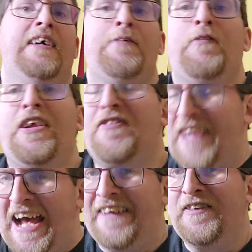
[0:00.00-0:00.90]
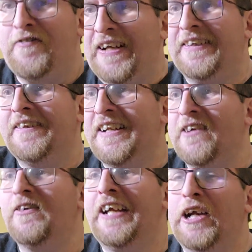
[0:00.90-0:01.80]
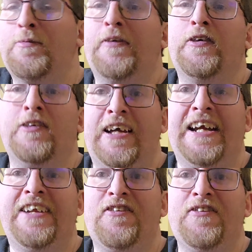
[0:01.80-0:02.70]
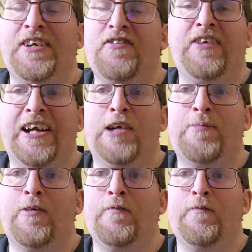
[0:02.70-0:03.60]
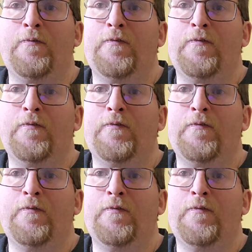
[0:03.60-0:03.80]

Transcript: It's sad to think that they don't care about their clients. They just care about